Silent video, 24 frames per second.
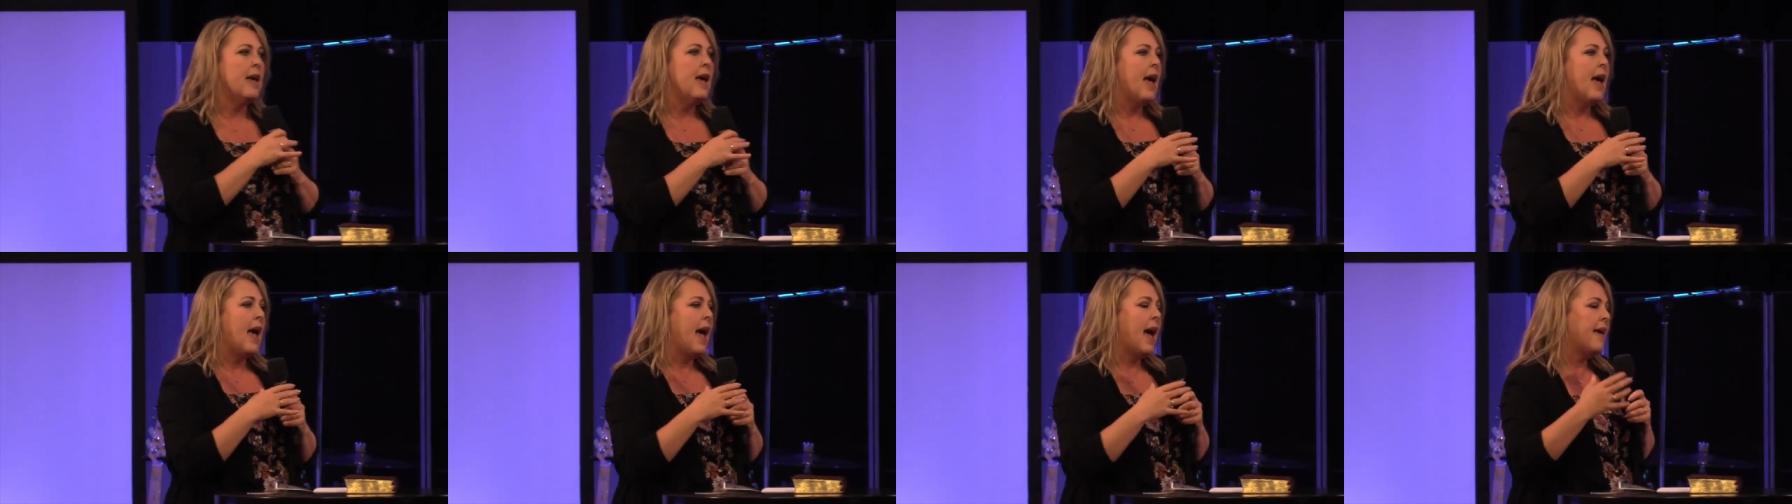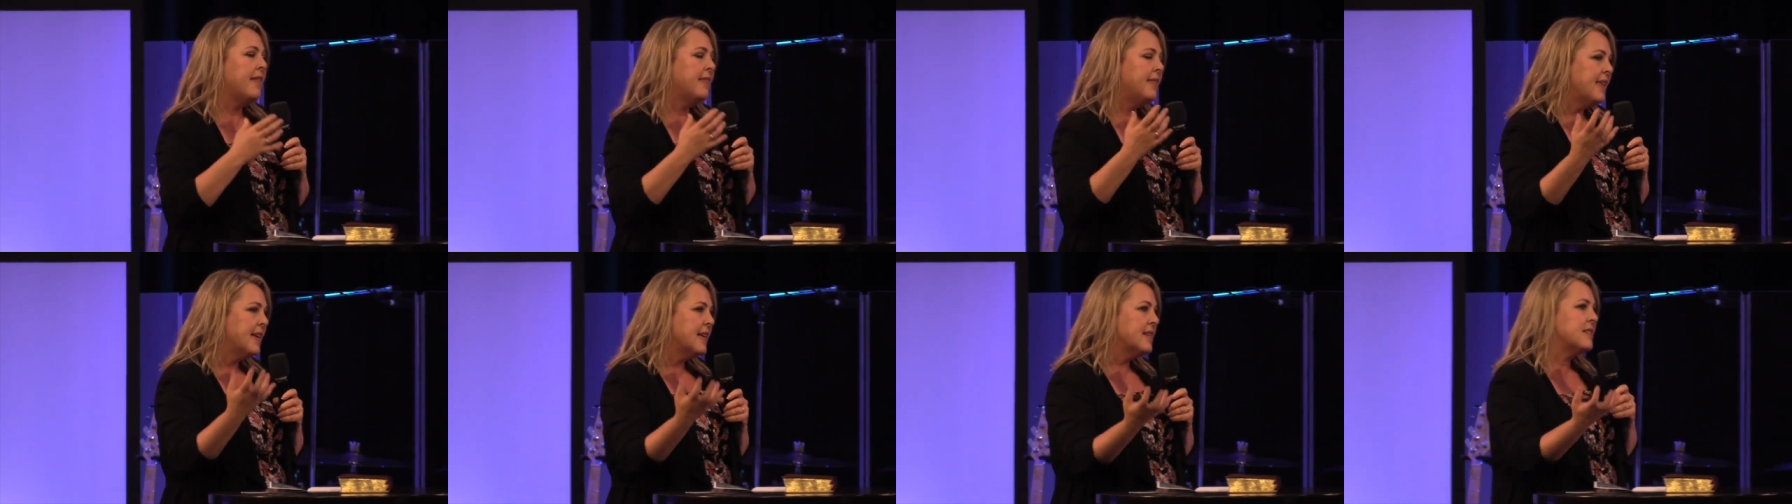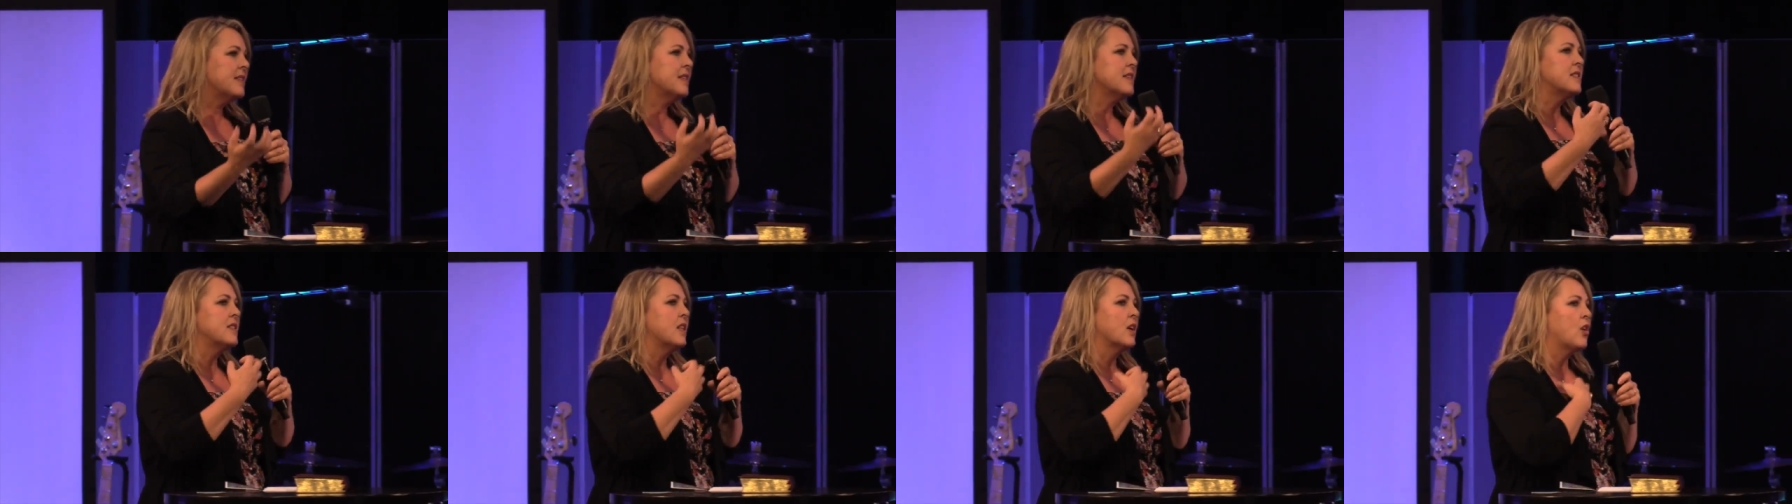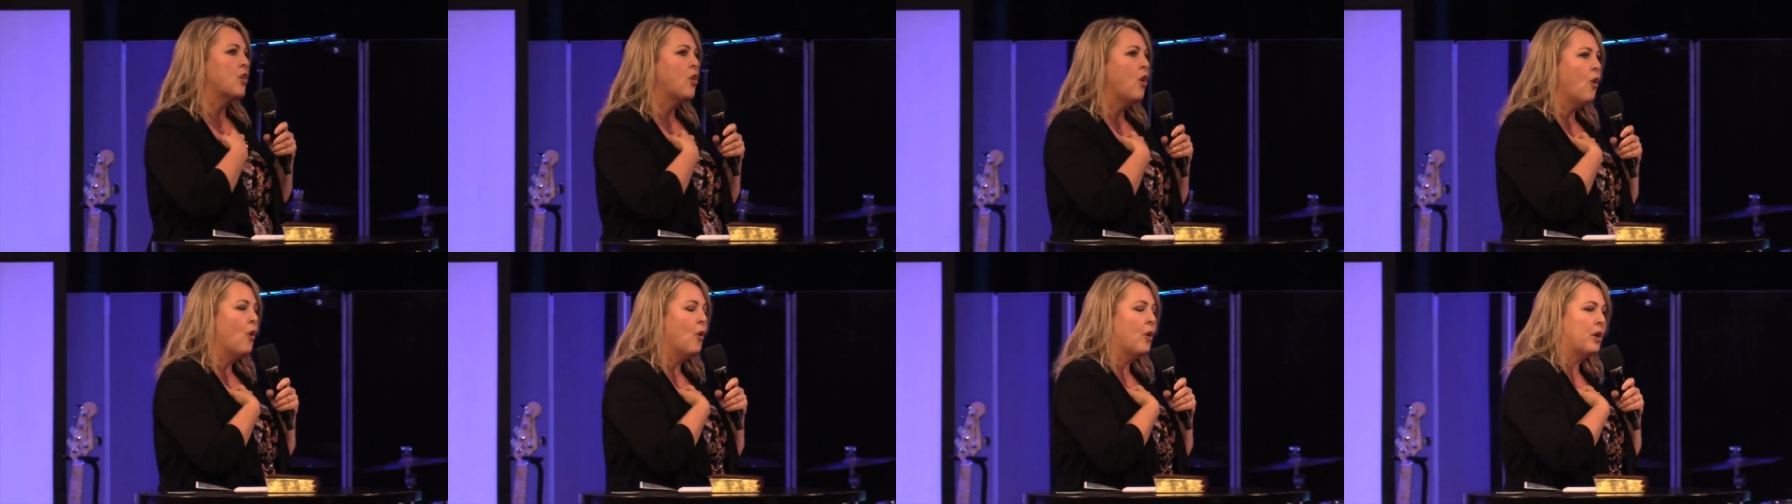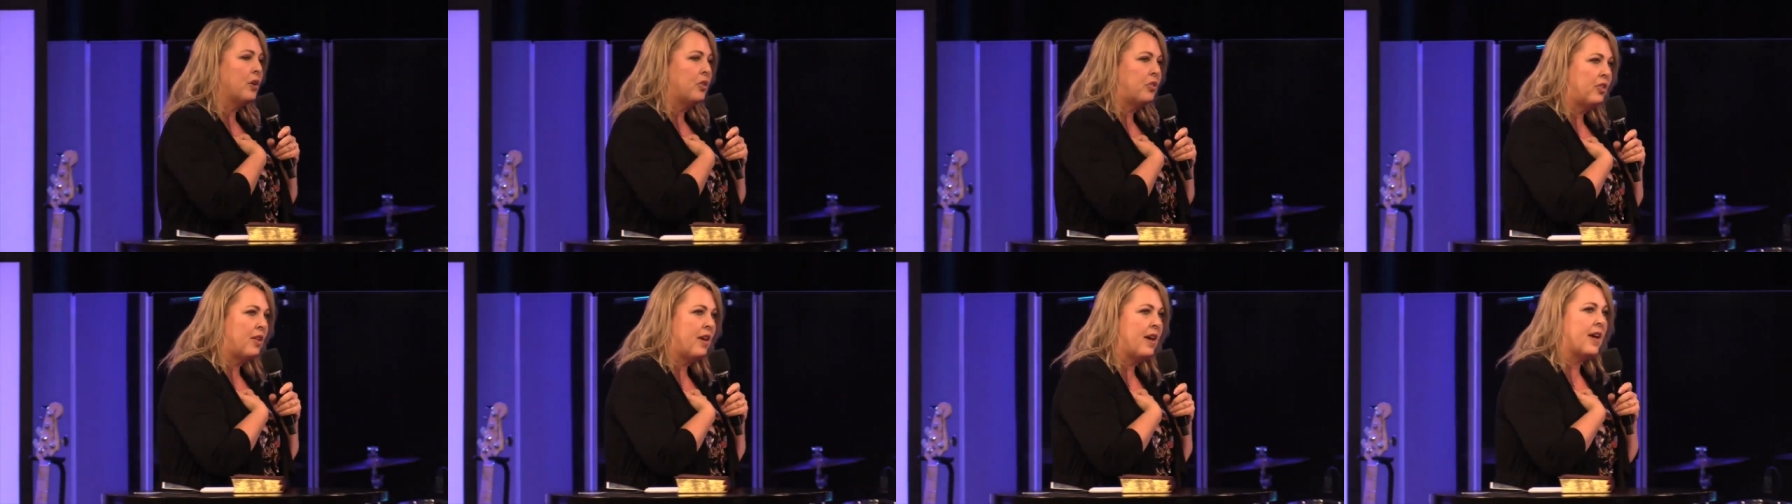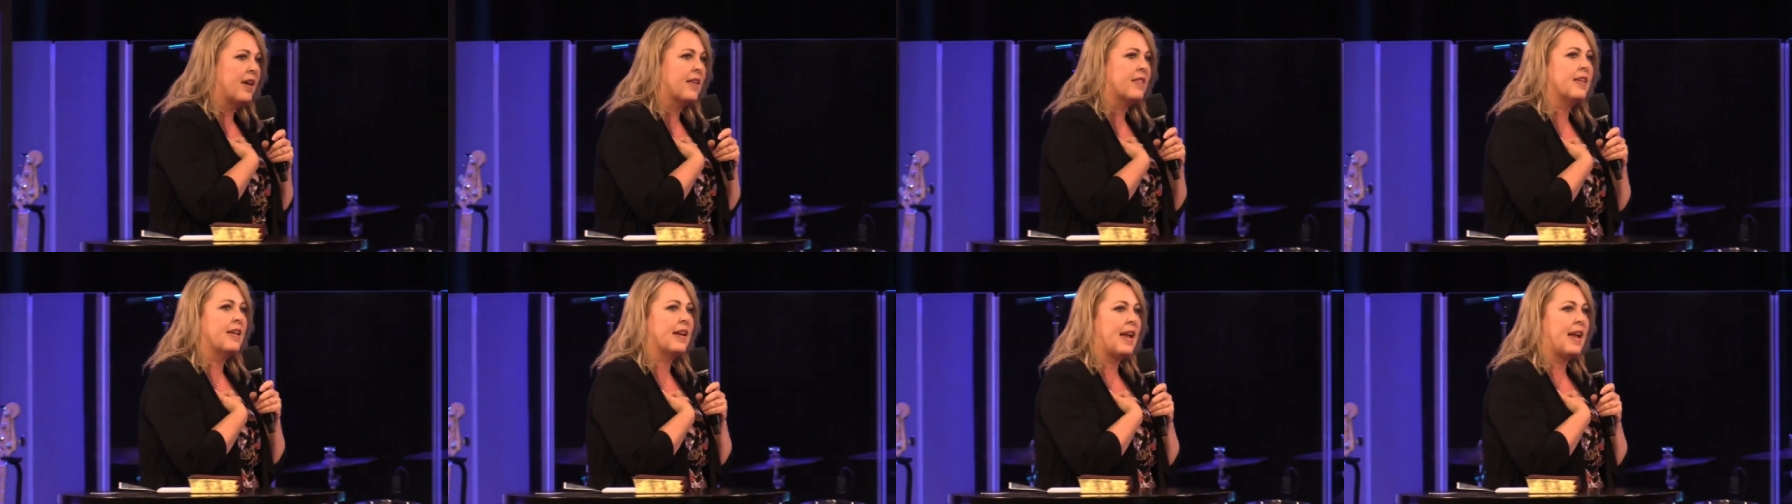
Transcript: And this is the core thing that